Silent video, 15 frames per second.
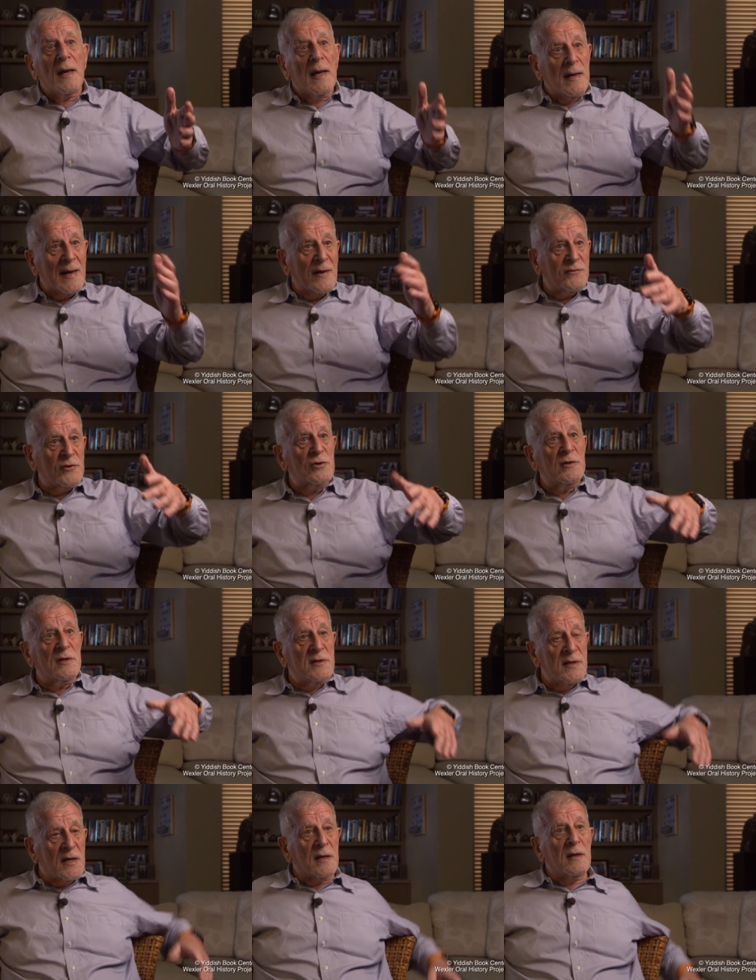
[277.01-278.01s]
And after
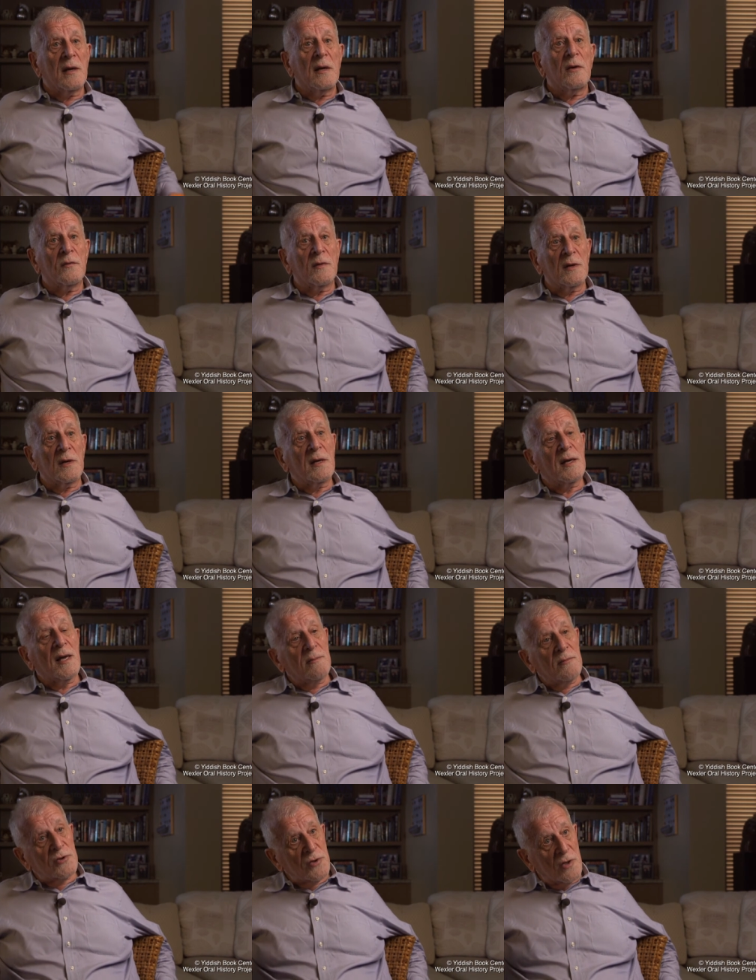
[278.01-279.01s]
Dick really
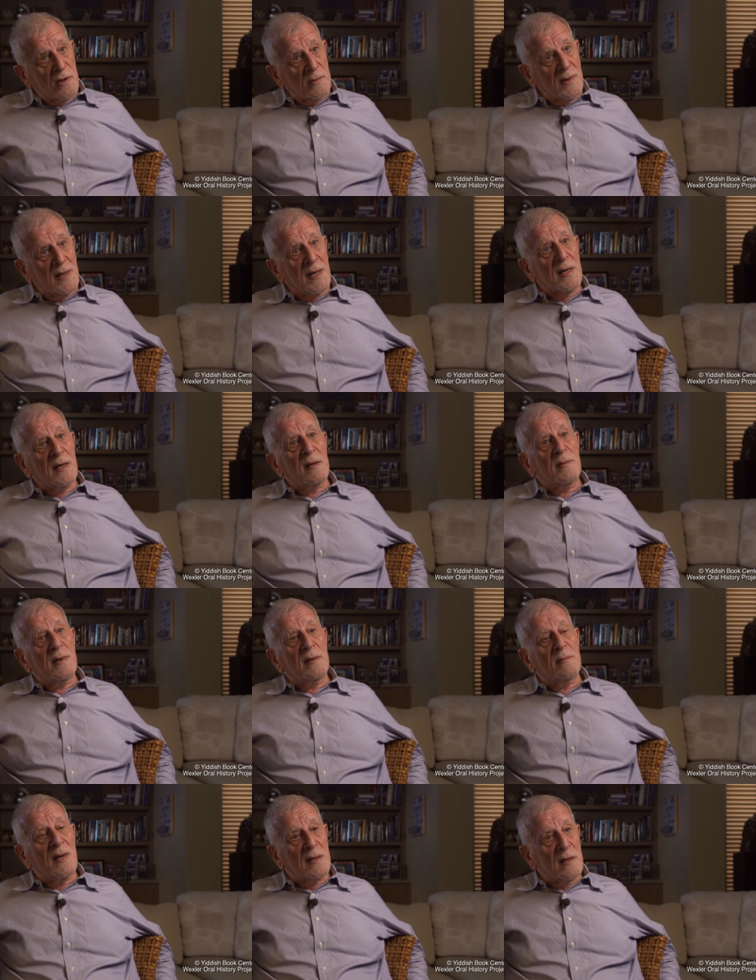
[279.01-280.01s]
came Sholem Aleichem
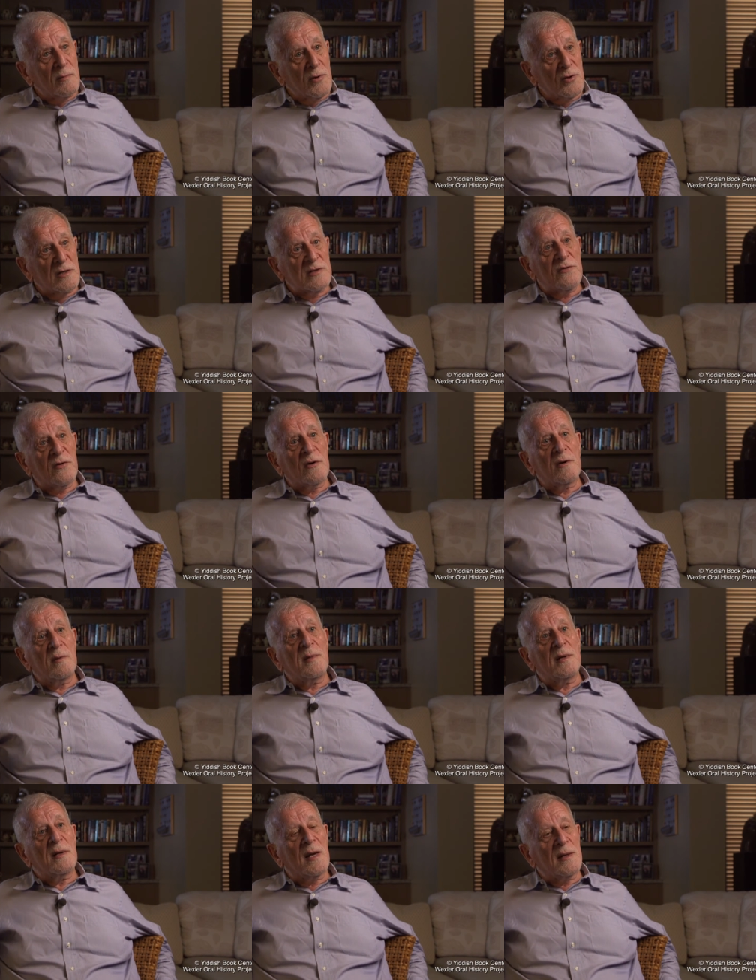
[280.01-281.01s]
and Mendele Mocher
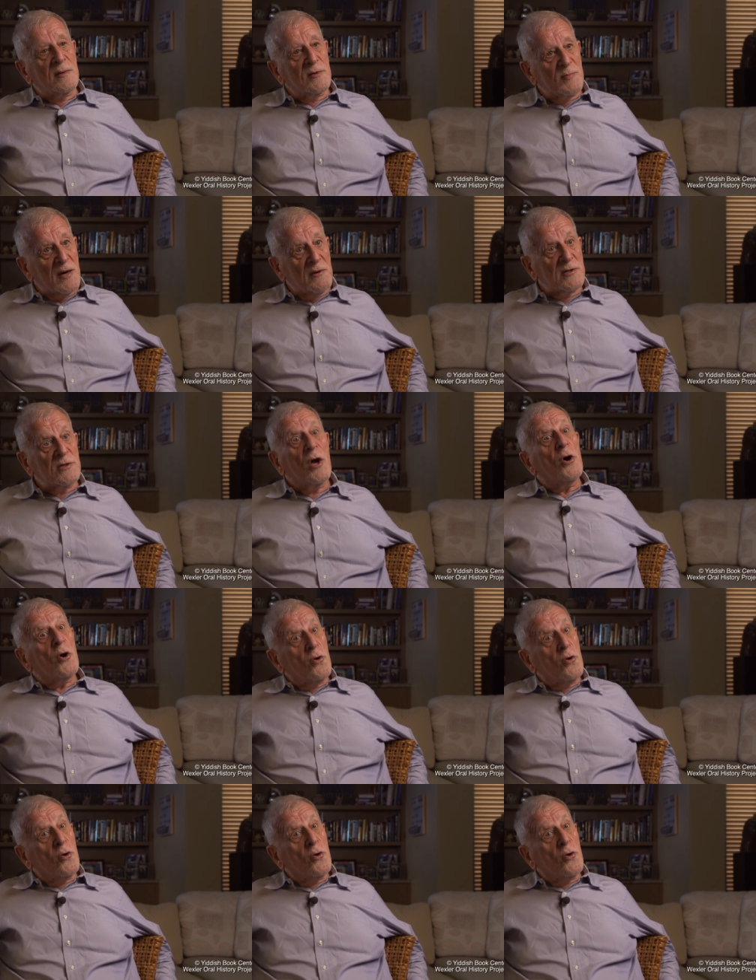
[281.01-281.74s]
Sforim and, and Peretz,